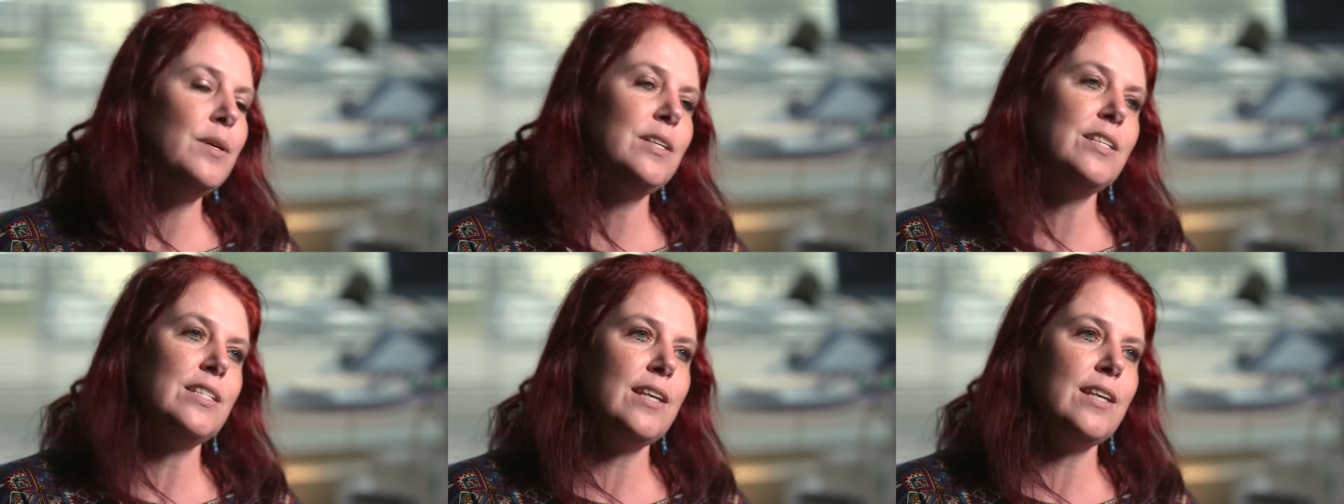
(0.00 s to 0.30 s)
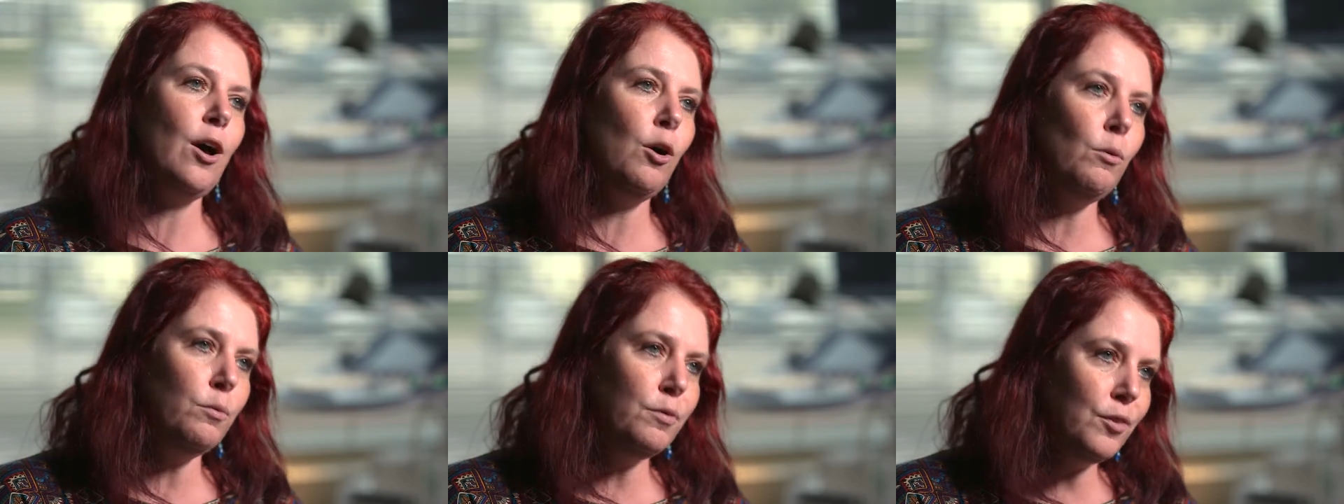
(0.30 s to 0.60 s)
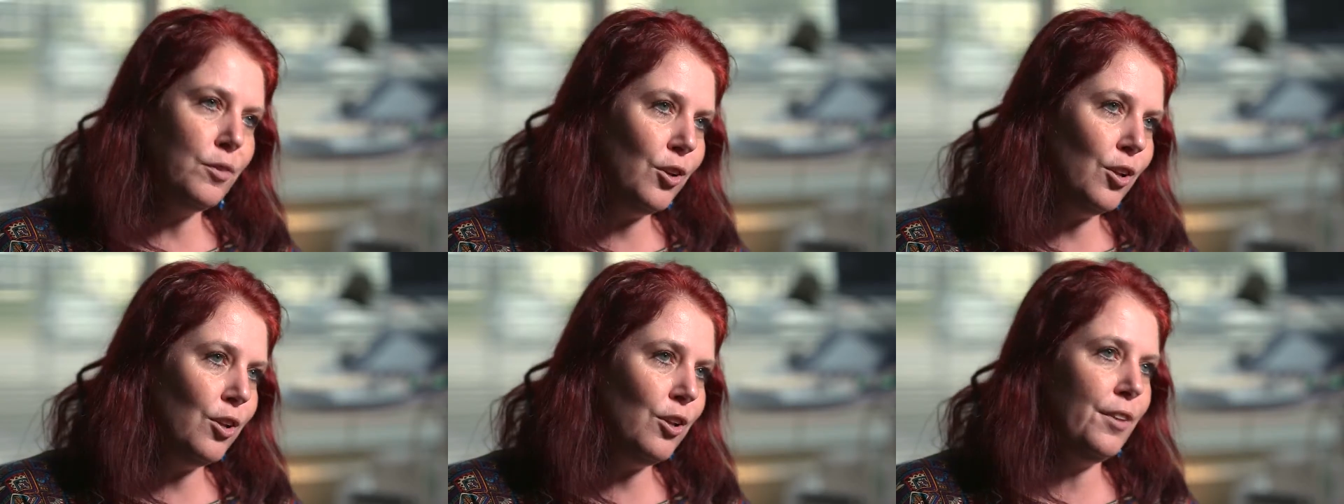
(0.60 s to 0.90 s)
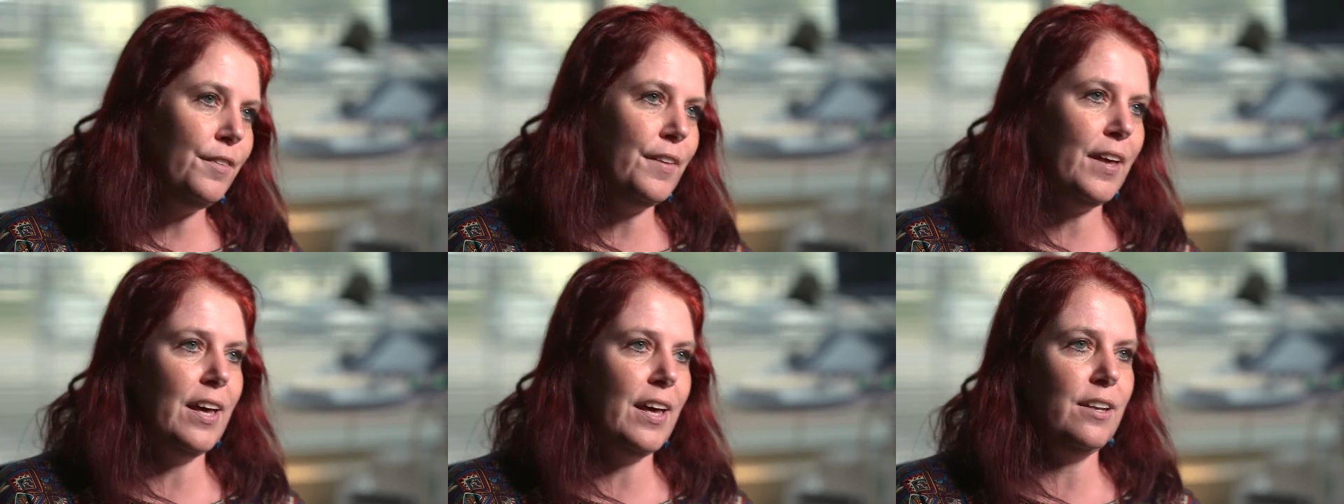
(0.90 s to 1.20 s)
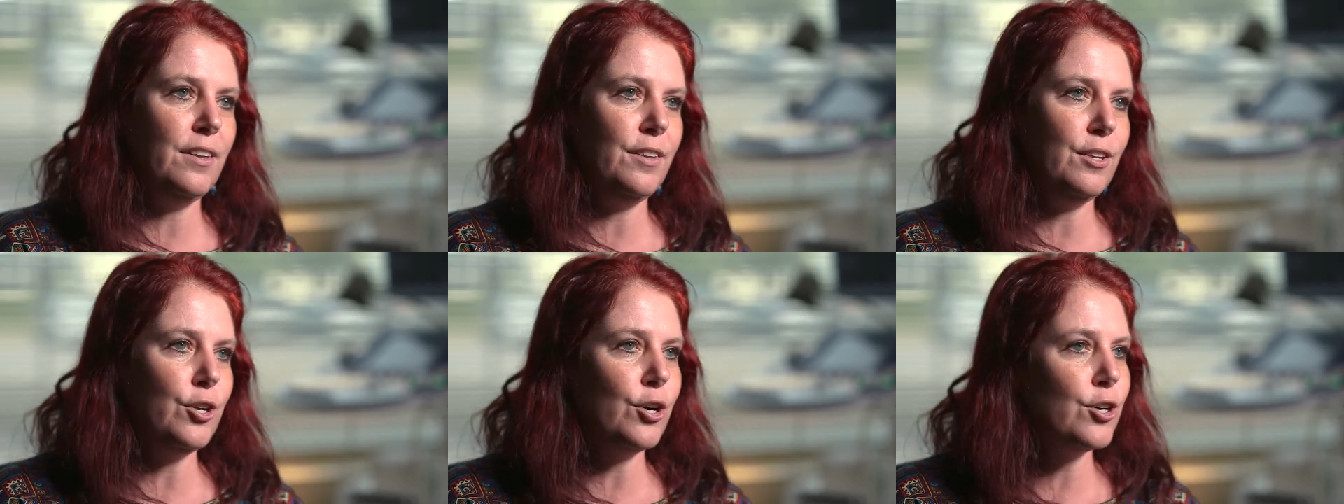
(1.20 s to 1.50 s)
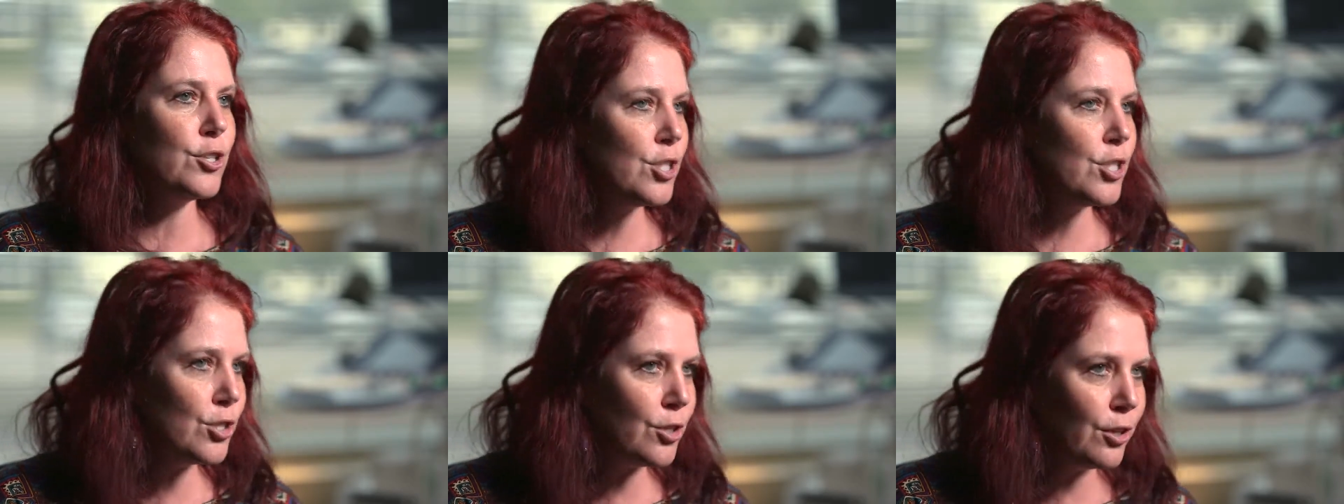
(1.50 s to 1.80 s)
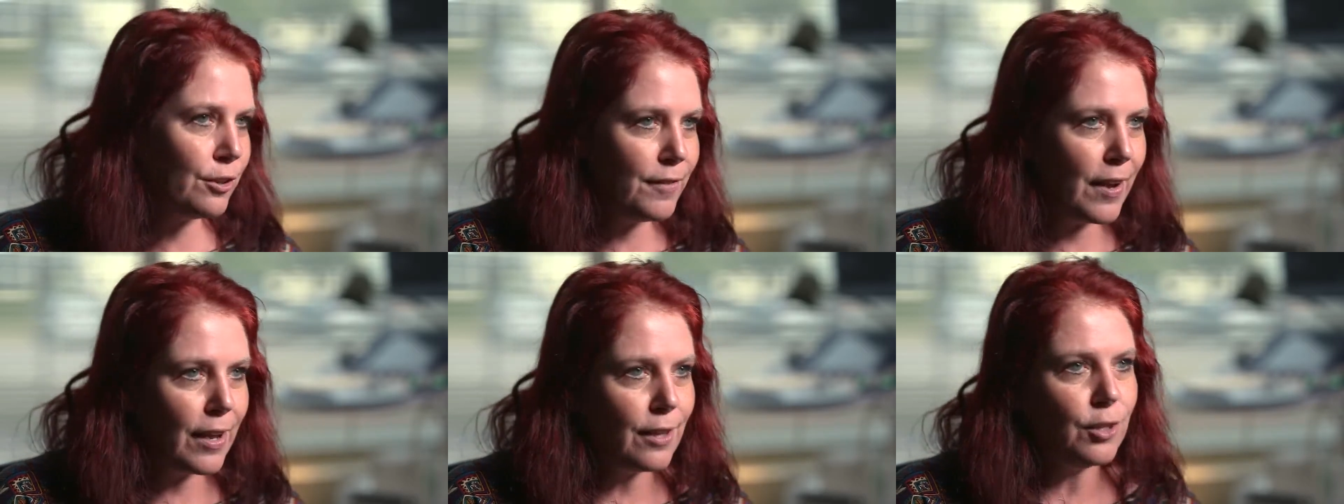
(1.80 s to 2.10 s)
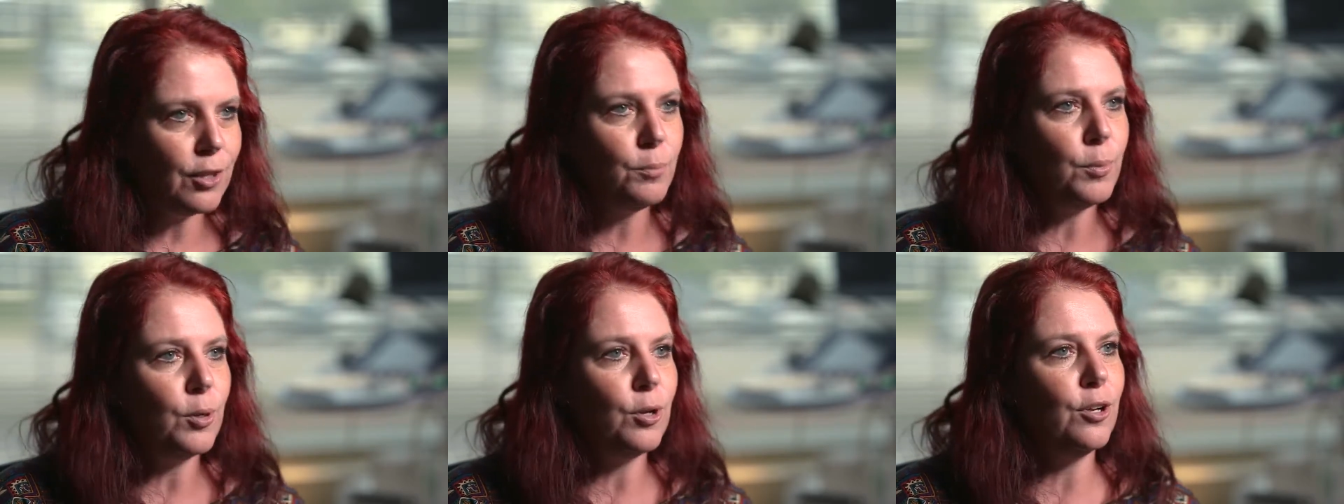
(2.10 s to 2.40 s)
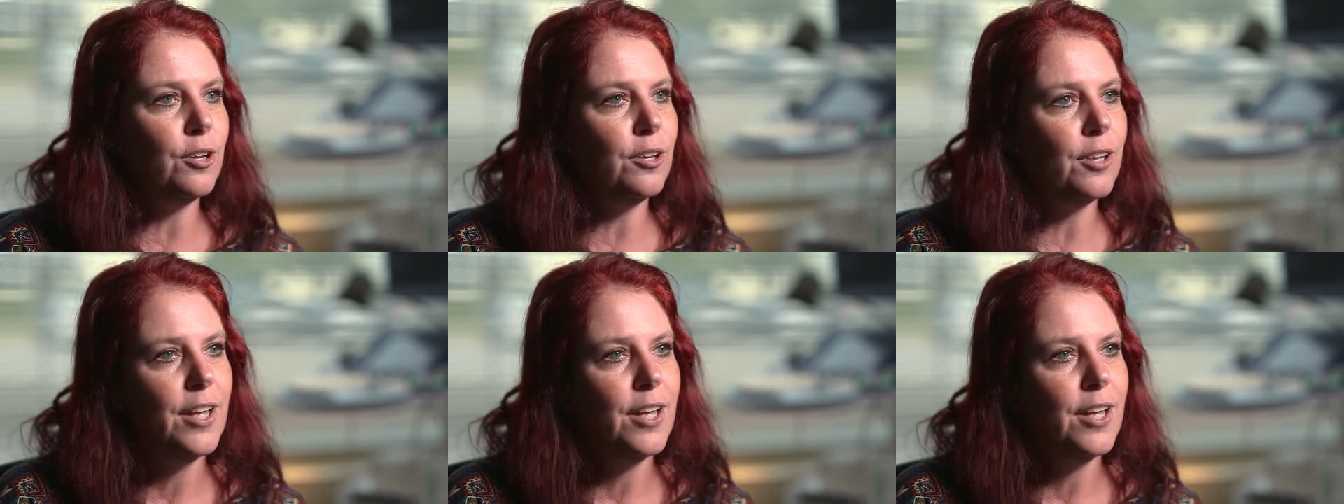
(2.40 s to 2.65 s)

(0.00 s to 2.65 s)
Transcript: and is helpful, that the nurses are available,